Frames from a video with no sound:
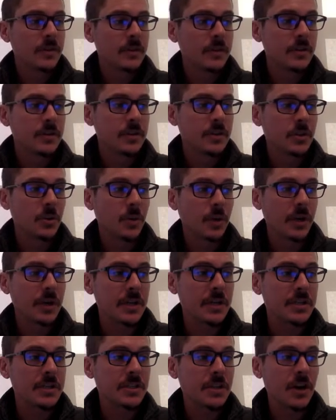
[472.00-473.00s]
So we're going to
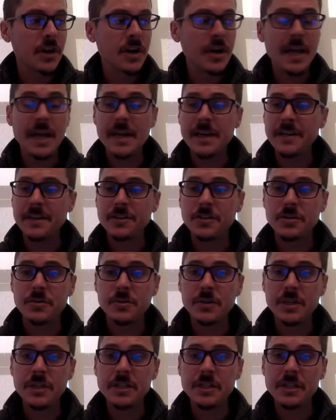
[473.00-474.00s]
start a
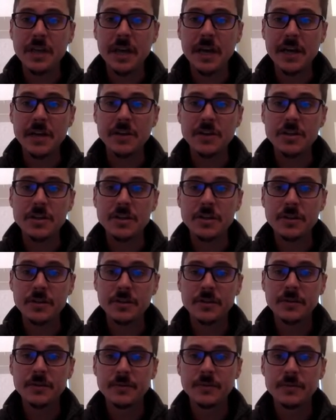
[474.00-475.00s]
2D sketch.
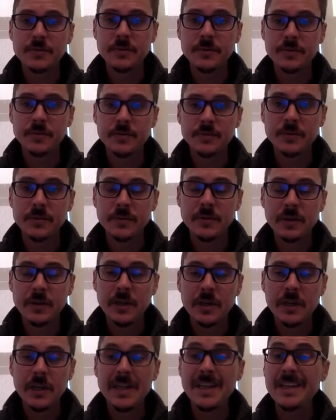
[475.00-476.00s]

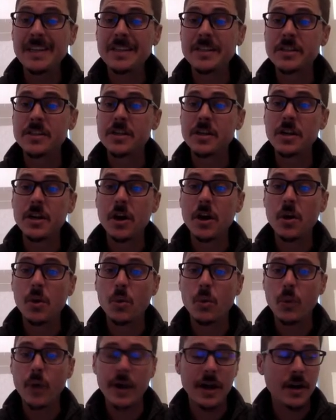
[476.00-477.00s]
Needs to know
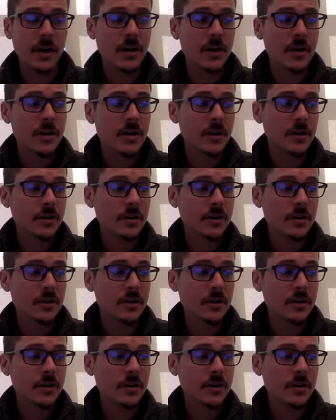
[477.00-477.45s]
where.